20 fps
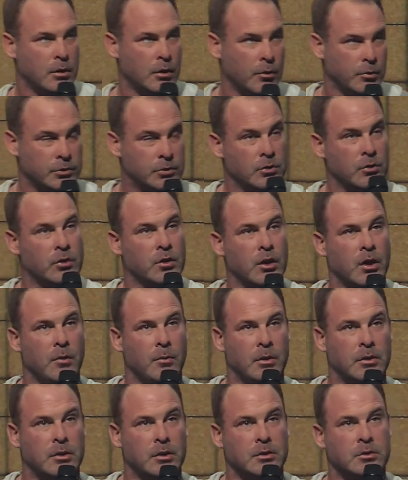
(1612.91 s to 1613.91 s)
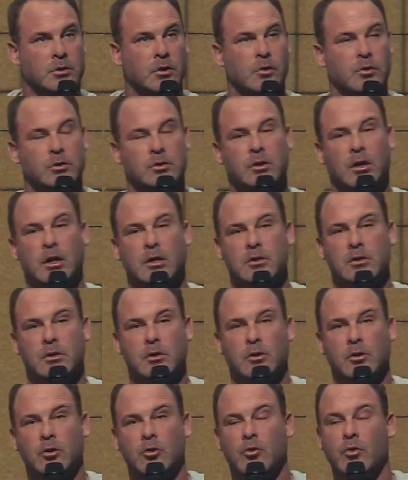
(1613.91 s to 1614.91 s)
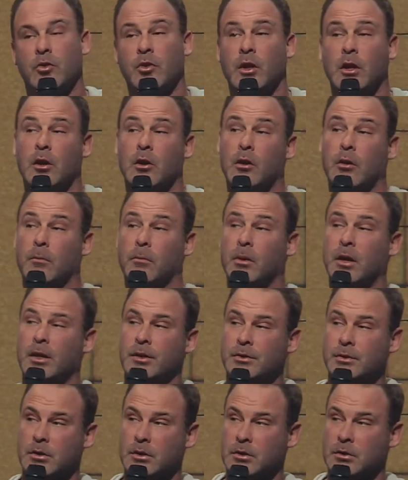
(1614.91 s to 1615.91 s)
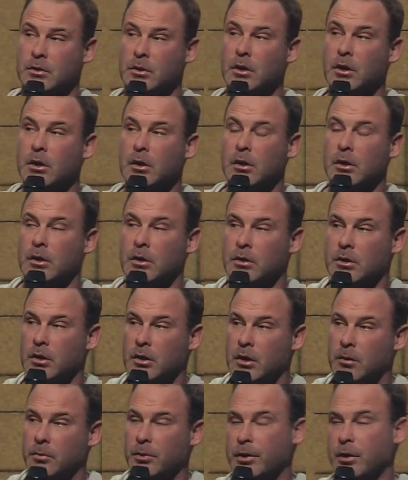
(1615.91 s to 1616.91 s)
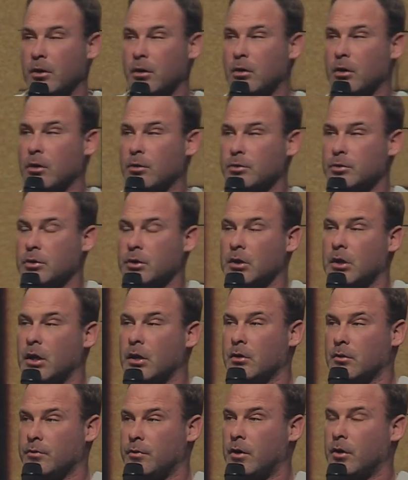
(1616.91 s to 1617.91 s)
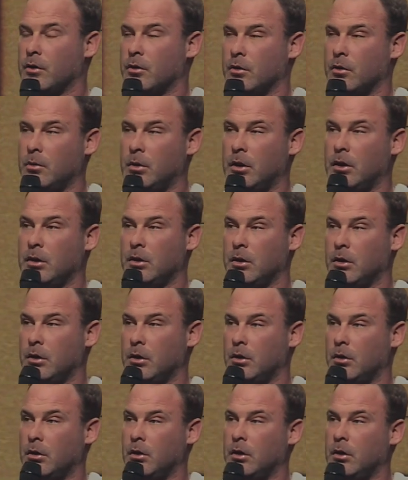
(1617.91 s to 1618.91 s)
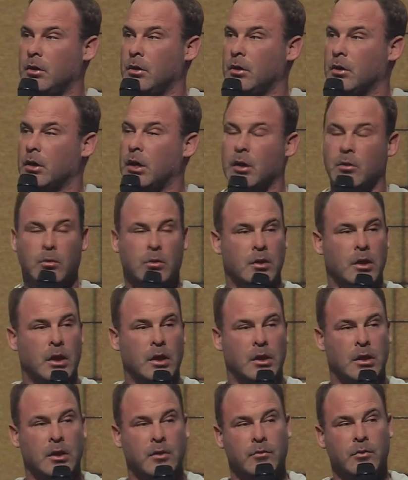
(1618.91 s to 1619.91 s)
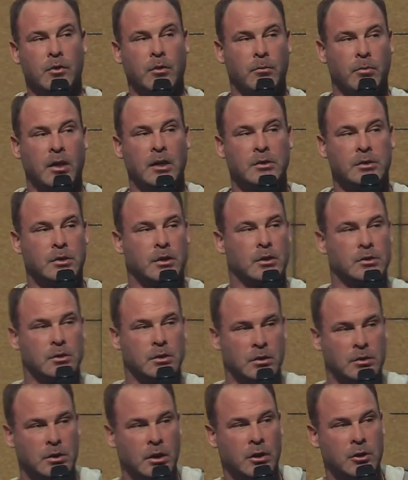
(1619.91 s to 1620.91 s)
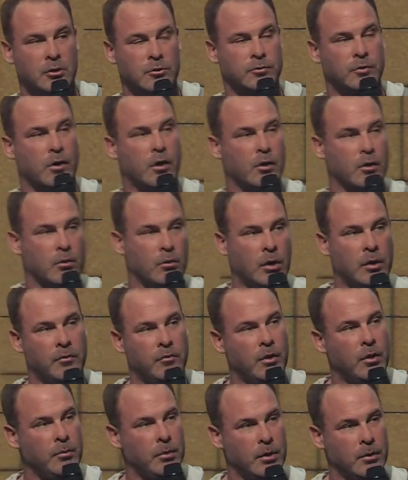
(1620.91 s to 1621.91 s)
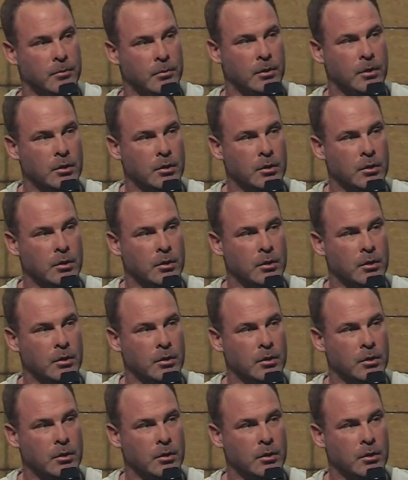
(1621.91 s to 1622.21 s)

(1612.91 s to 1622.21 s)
want you to think about this those things that you think are blessings, did they bring you closer to God or farther away? God will not give you a blessing that's going to take you farther away from Him.